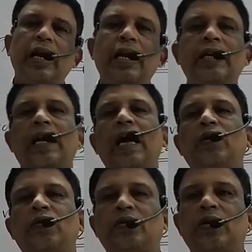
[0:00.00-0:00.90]
and try
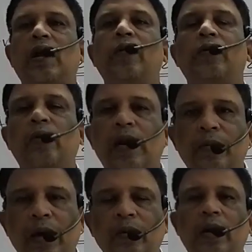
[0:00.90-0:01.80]
to solve
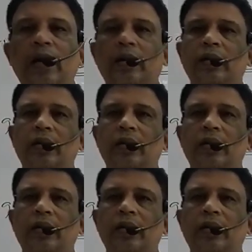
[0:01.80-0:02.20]
one by one.